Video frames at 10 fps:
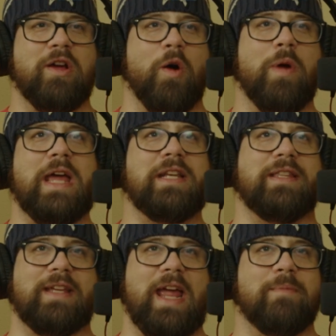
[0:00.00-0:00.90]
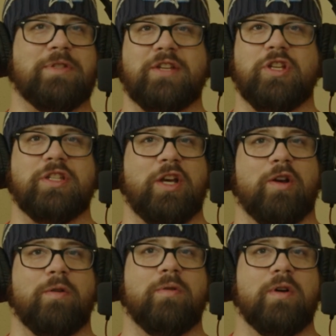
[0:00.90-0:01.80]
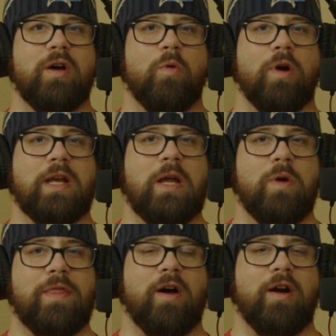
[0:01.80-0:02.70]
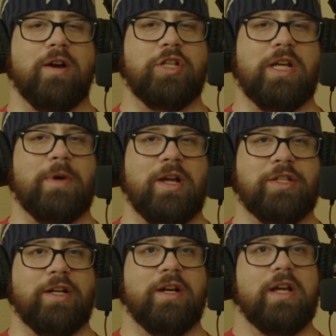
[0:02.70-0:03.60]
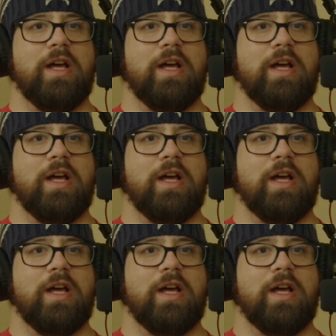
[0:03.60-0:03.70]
going into the game, session 0, working with our GM Hunter,